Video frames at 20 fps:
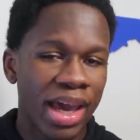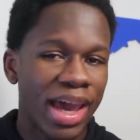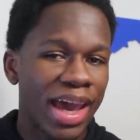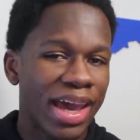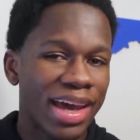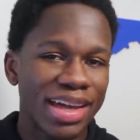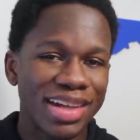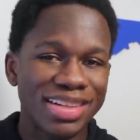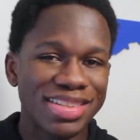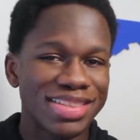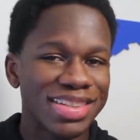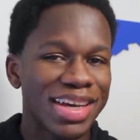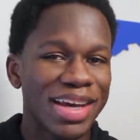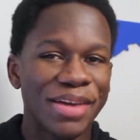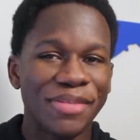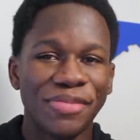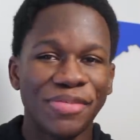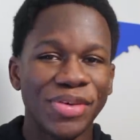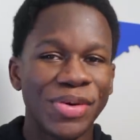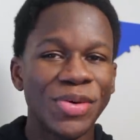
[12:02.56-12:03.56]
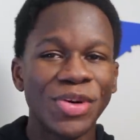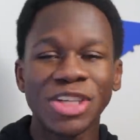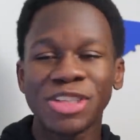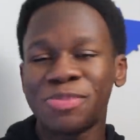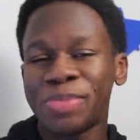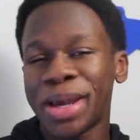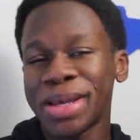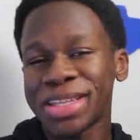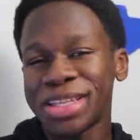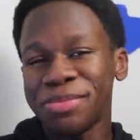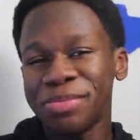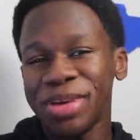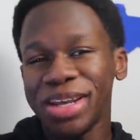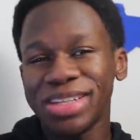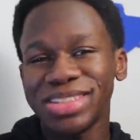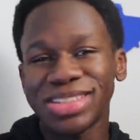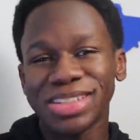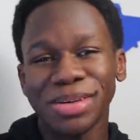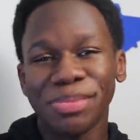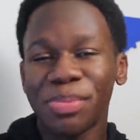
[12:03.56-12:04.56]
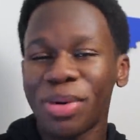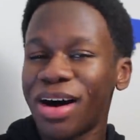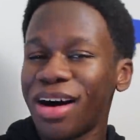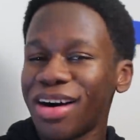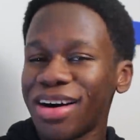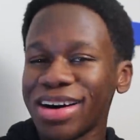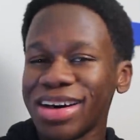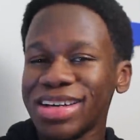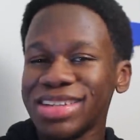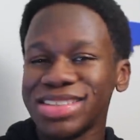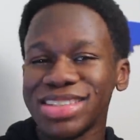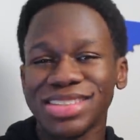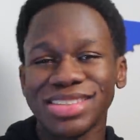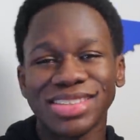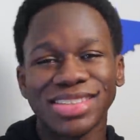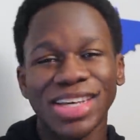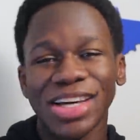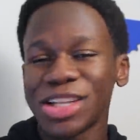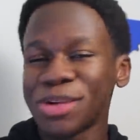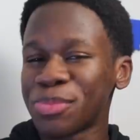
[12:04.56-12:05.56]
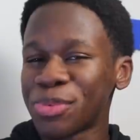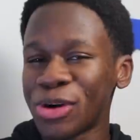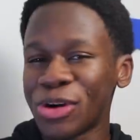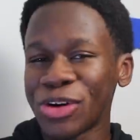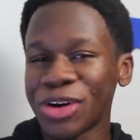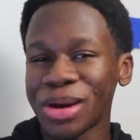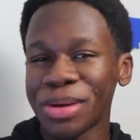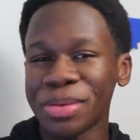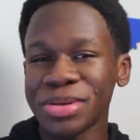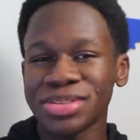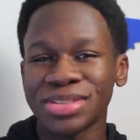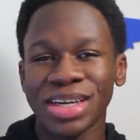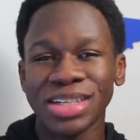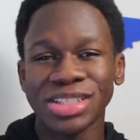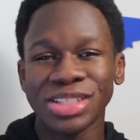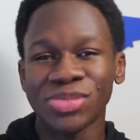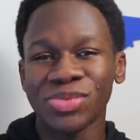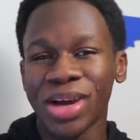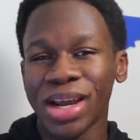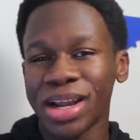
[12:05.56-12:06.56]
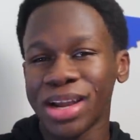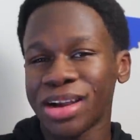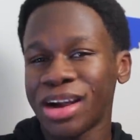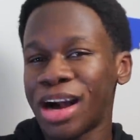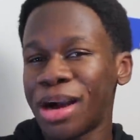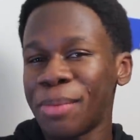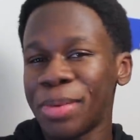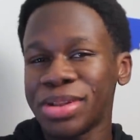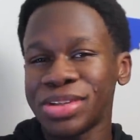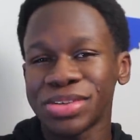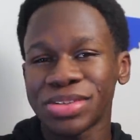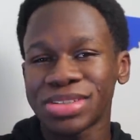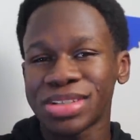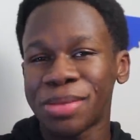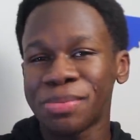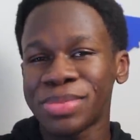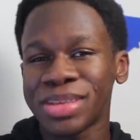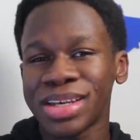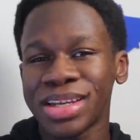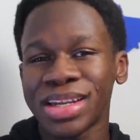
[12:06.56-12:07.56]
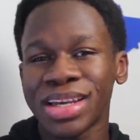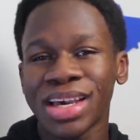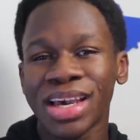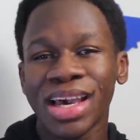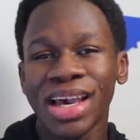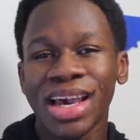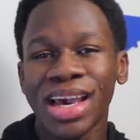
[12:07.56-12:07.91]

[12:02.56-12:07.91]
And if you expected me to pause and tell the programmers not to write a comment or something,